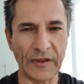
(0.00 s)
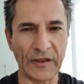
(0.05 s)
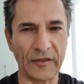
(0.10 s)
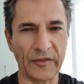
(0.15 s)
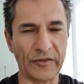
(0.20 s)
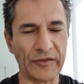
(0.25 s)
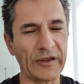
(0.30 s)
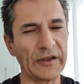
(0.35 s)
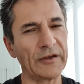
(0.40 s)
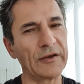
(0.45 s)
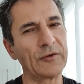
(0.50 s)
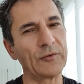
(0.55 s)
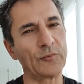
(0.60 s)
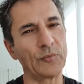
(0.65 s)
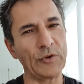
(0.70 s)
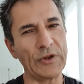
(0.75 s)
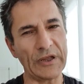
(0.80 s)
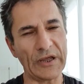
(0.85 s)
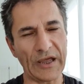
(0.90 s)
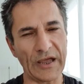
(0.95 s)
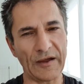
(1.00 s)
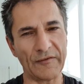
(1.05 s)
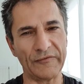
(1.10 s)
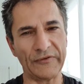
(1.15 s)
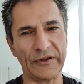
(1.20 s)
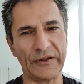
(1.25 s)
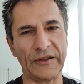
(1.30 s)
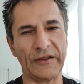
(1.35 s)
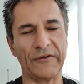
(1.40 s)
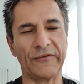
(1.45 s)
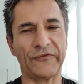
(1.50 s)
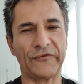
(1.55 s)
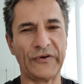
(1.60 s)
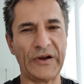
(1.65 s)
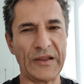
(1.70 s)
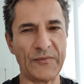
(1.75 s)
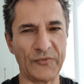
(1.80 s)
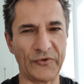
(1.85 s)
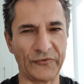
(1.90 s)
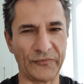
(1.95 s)
then we have the
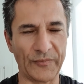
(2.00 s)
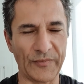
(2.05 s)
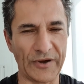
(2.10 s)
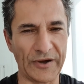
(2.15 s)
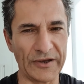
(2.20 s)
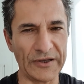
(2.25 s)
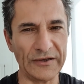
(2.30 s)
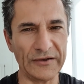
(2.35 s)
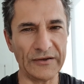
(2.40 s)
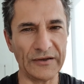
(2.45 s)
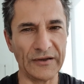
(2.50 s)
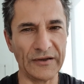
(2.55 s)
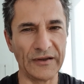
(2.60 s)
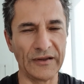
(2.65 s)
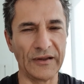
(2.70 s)
frame of mind